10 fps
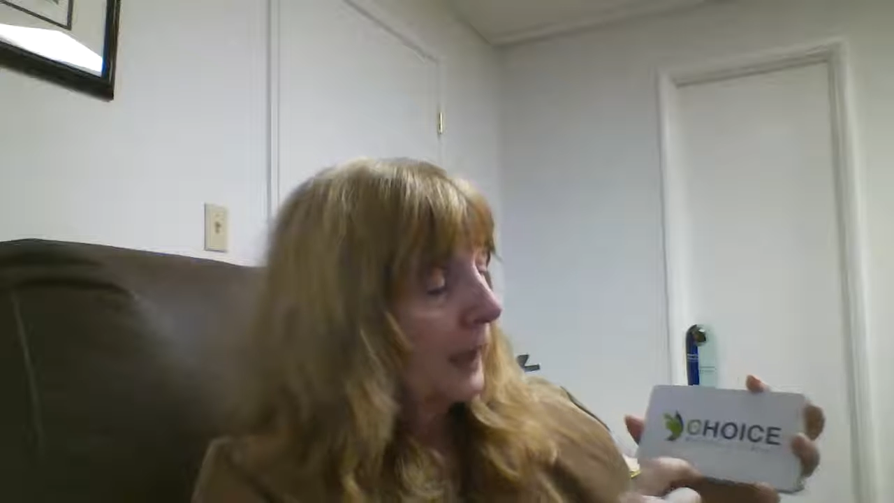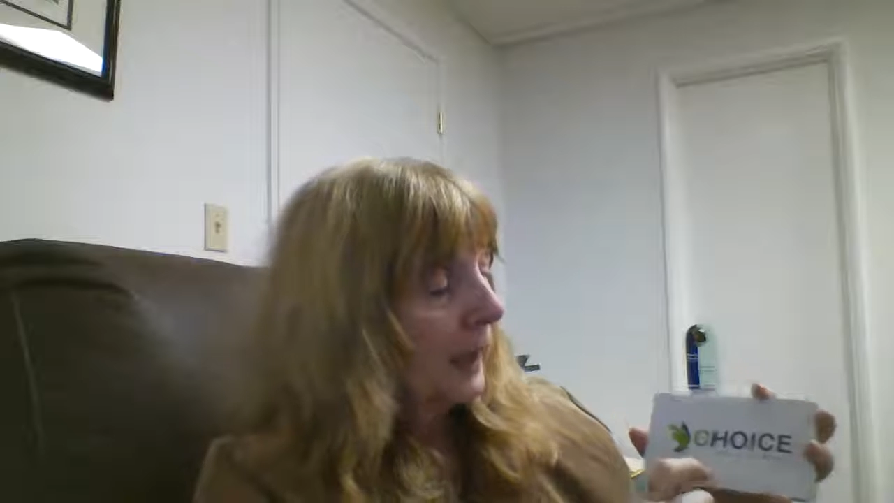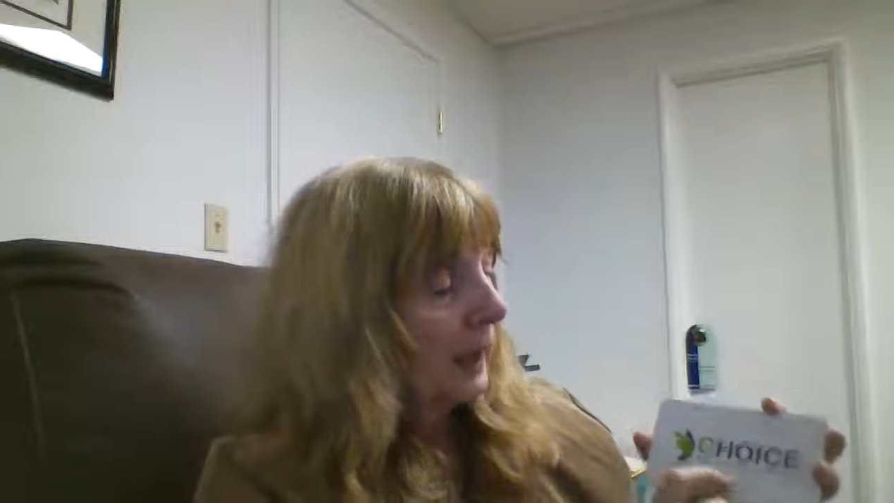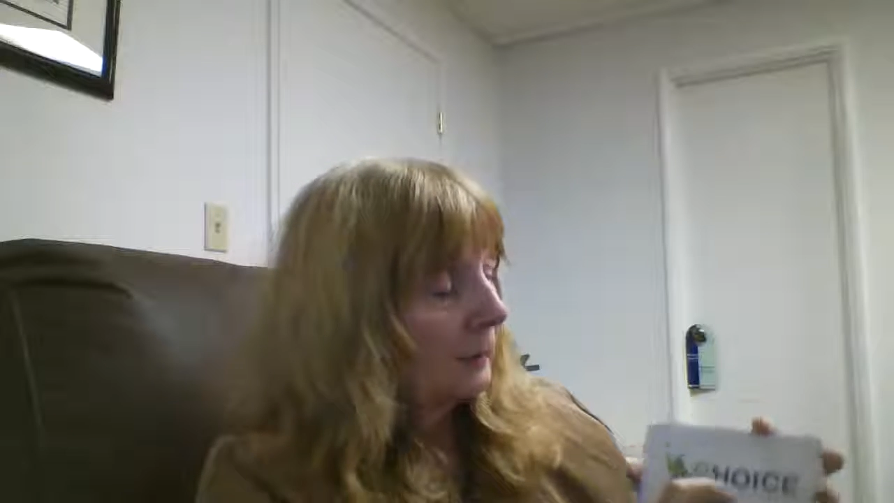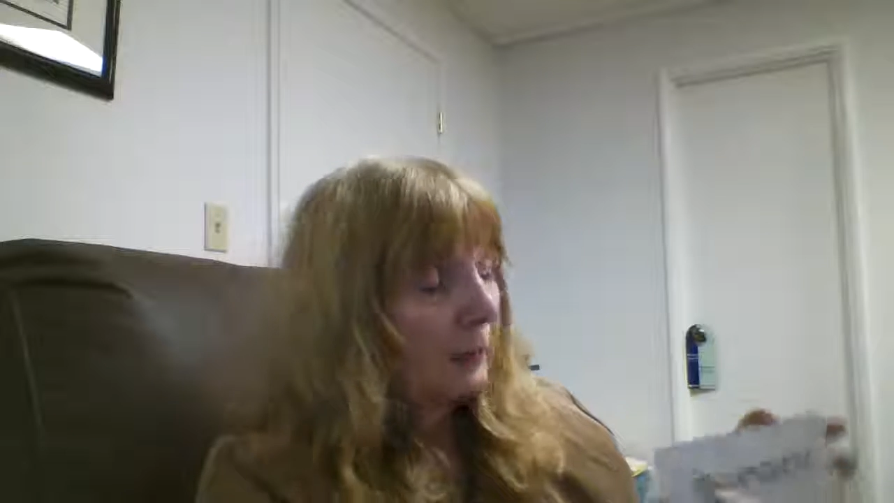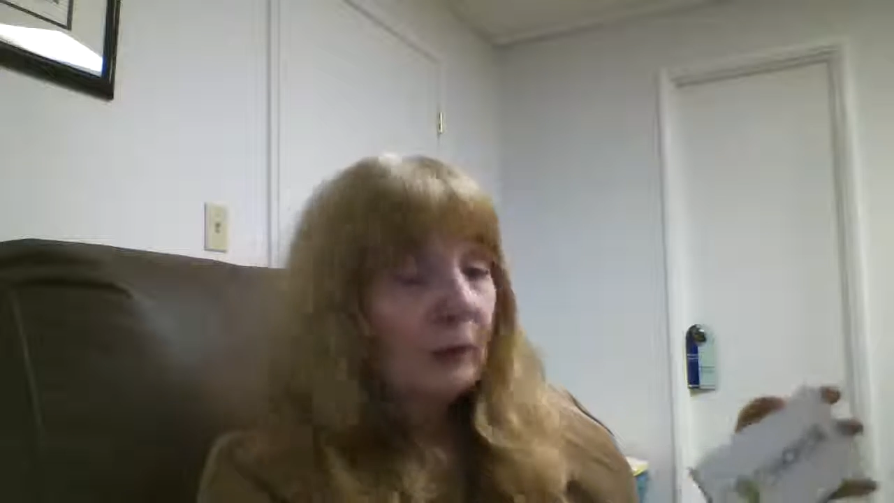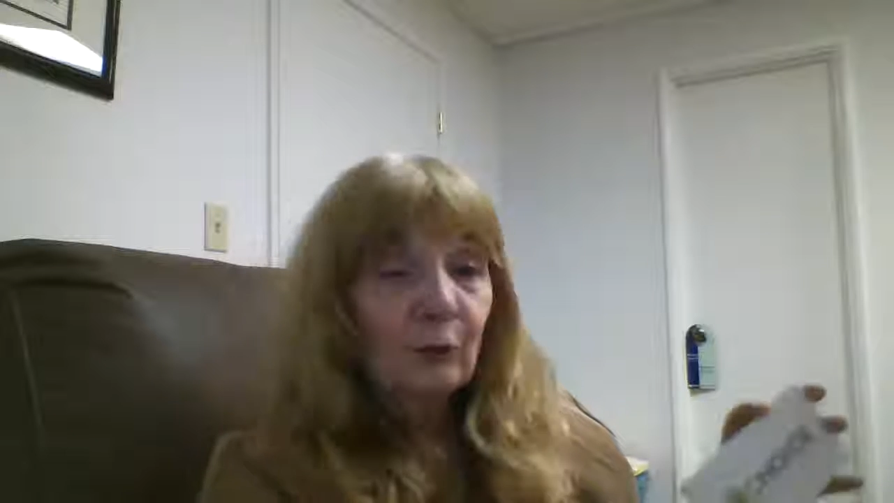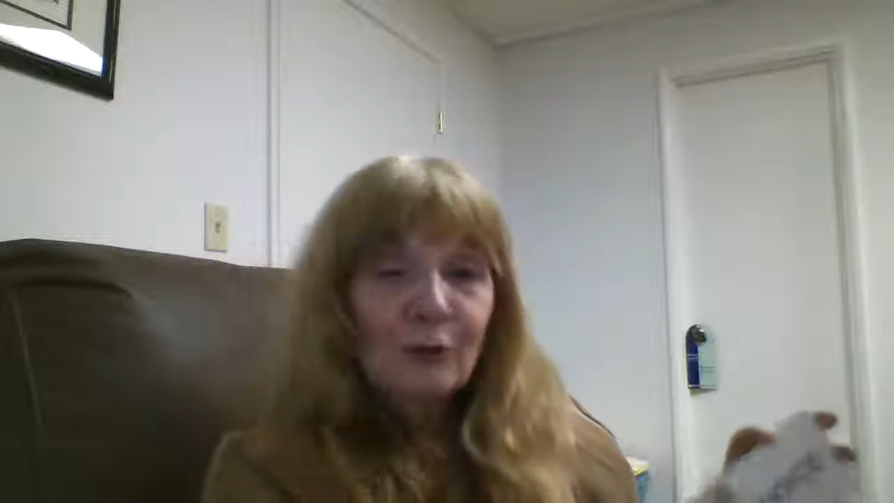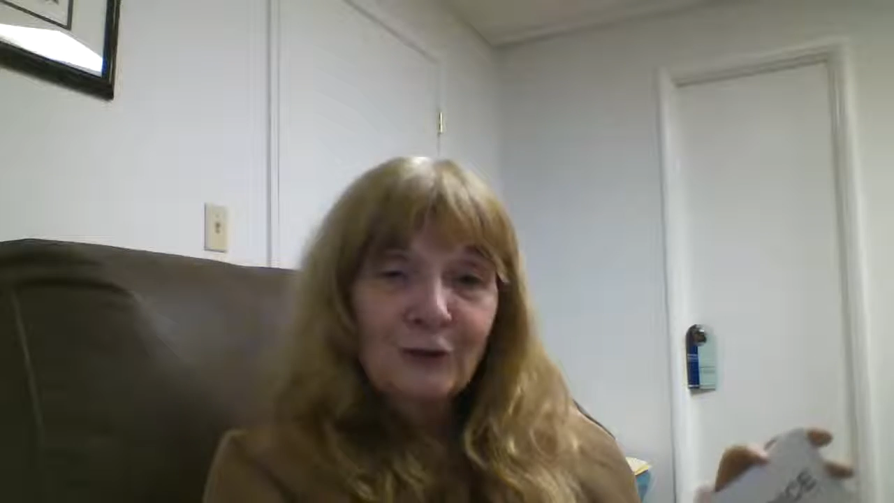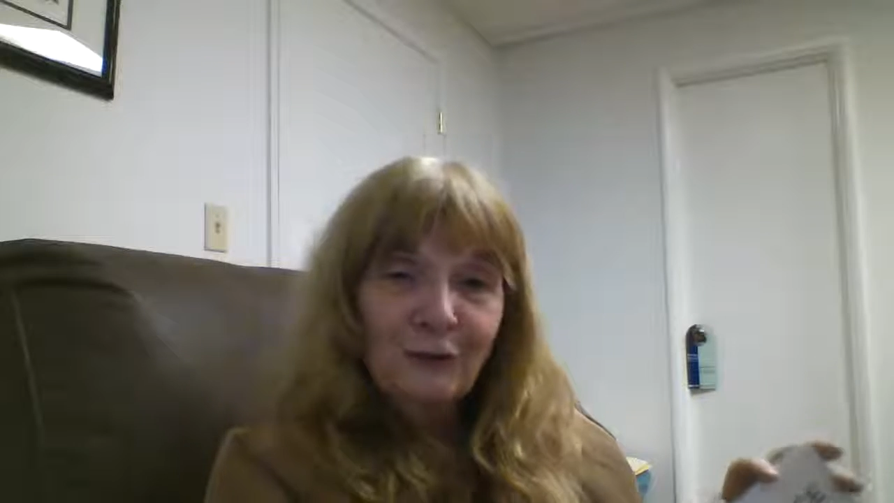but
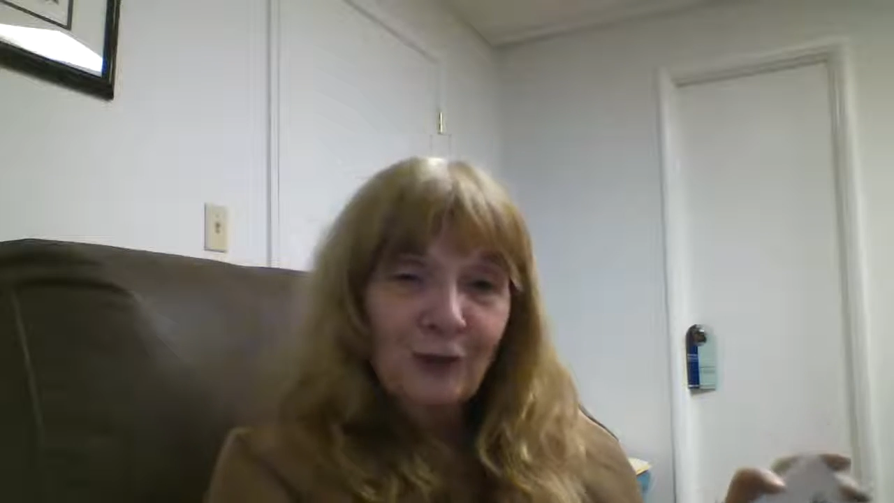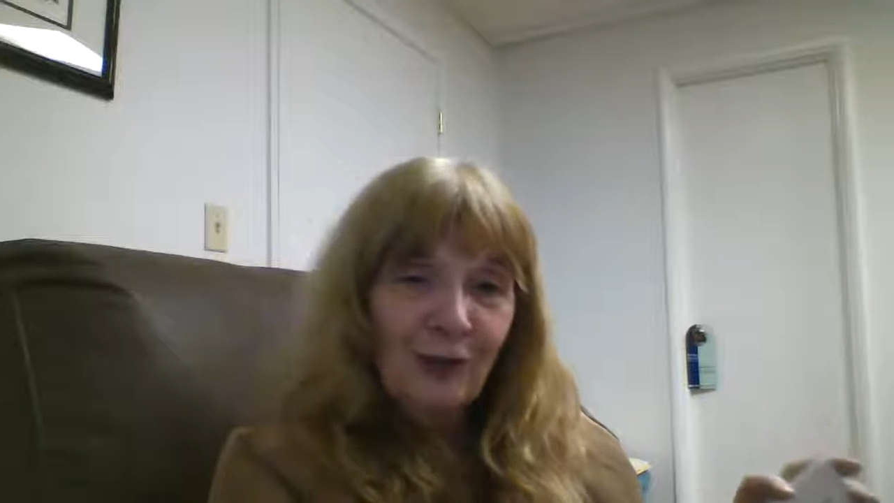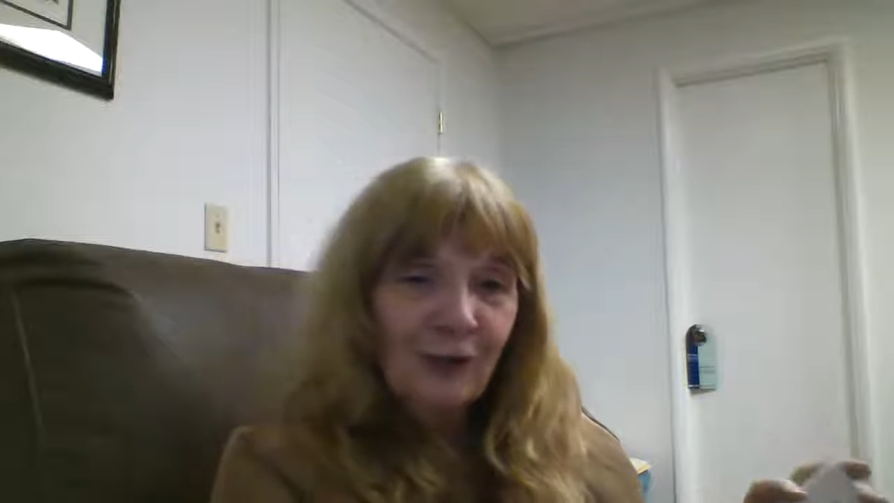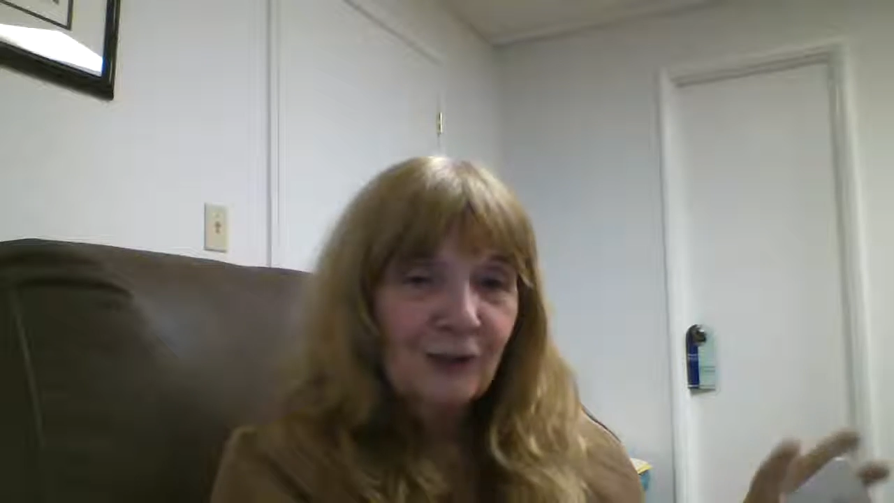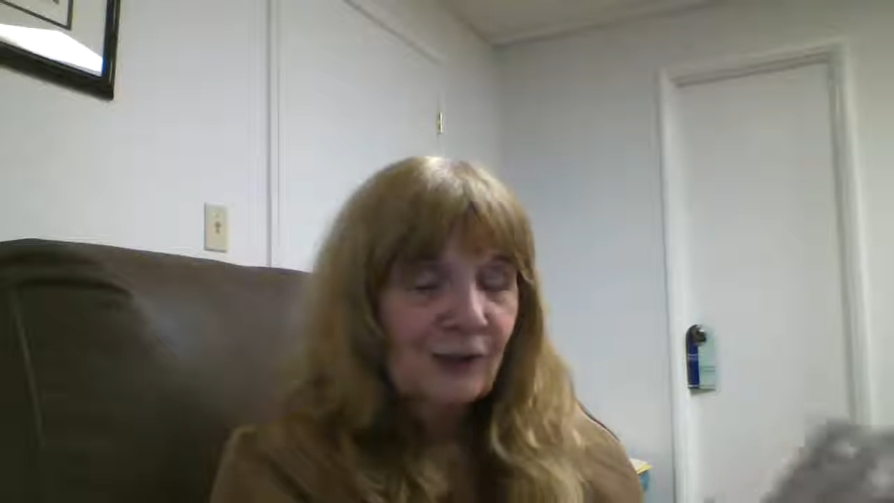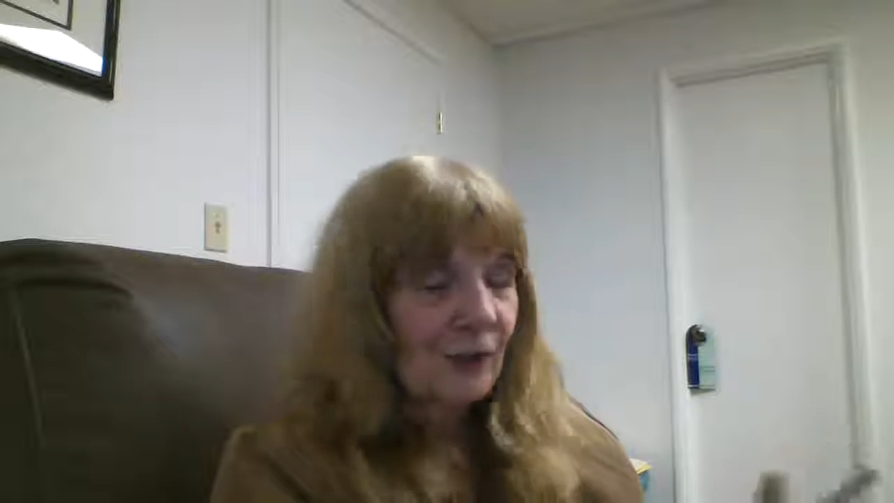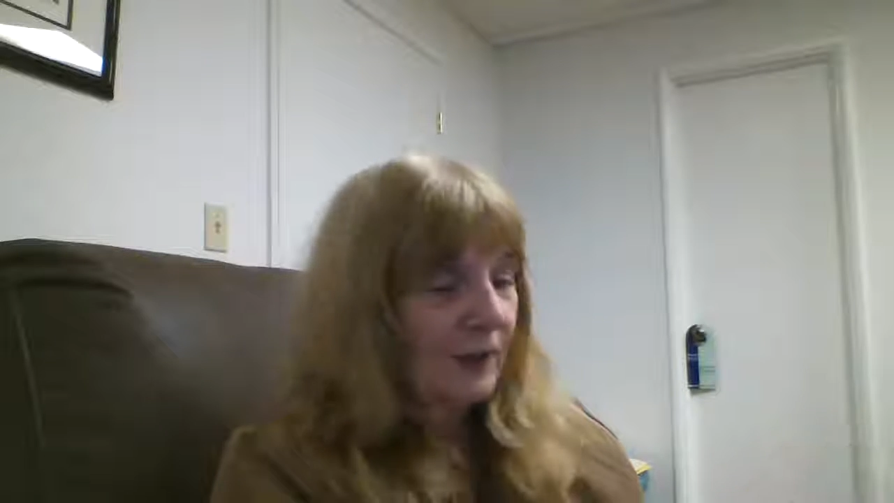they're different colors so